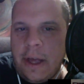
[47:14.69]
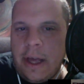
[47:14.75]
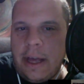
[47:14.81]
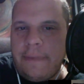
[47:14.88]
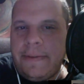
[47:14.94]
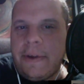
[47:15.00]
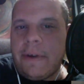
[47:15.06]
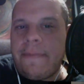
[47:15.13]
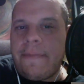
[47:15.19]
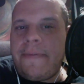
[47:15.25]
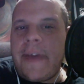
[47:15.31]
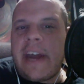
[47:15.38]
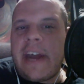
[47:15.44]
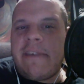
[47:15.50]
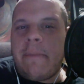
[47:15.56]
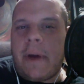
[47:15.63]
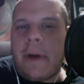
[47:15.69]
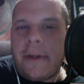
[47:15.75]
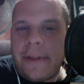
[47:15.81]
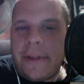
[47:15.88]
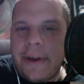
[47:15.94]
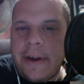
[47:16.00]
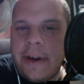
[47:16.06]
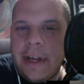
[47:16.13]
If you're a fan of
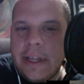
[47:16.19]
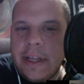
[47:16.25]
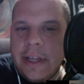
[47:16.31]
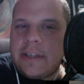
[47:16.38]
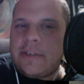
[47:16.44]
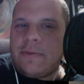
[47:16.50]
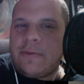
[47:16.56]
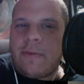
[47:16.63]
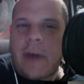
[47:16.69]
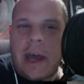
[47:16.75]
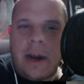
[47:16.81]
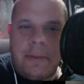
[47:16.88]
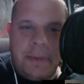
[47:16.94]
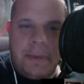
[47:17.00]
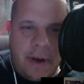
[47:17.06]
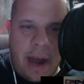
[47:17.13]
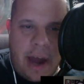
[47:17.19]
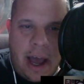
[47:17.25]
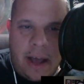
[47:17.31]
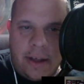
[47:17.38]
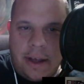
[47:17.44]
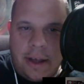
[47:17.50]
Mother, this is right up your alley.